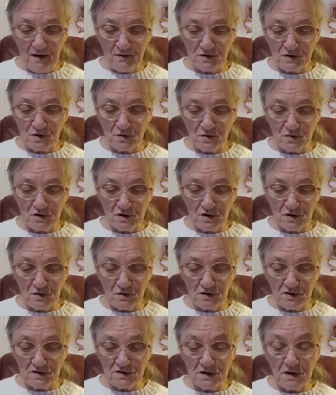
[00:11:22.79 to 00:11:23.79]
I was going to
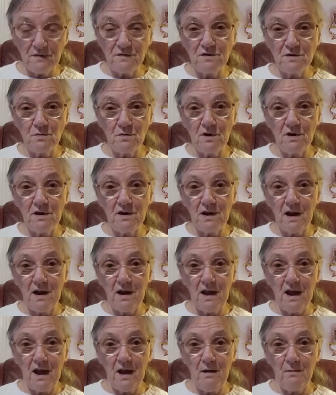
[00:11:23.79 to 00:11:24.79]
go to see if she wanted
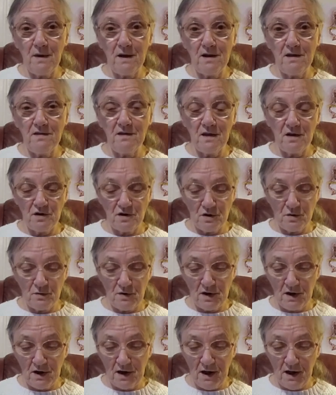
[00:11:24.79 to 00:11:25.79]
any help, anything
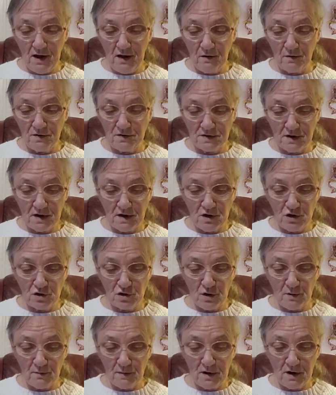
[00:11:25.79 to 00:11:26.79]
doing in her house, any
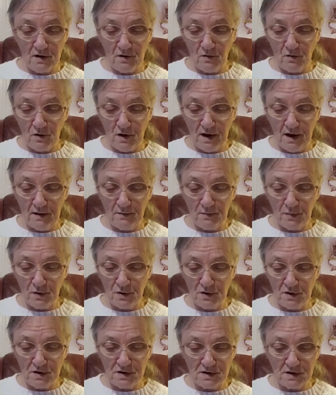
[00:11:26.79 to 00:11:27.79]
shopping and all that,
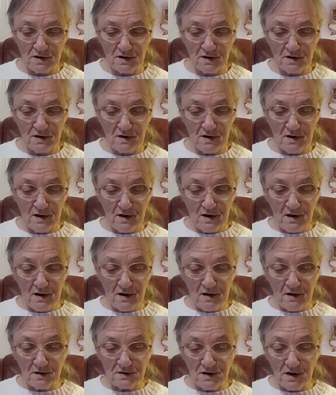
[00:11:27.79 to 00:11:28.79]
but
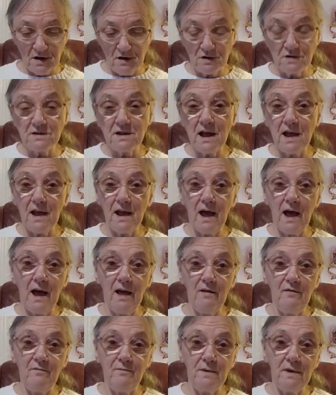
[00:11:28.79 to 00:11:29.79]
because it looks like
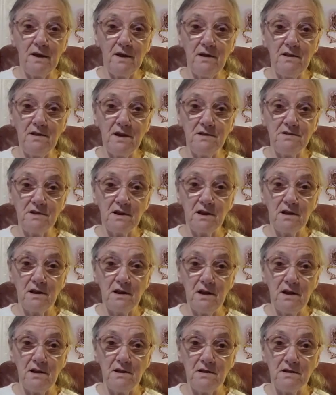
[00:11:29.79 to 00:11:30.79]
I've been
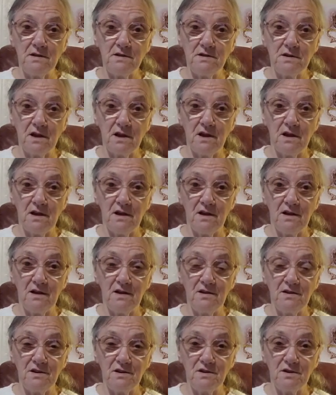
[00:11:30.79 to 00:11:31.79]
designated
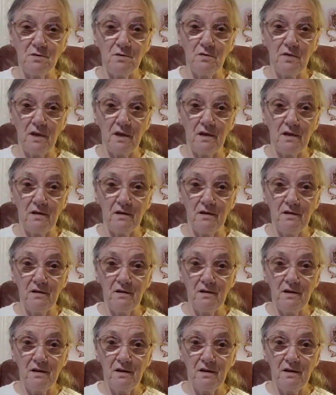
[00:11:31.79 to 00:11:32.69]
to do the...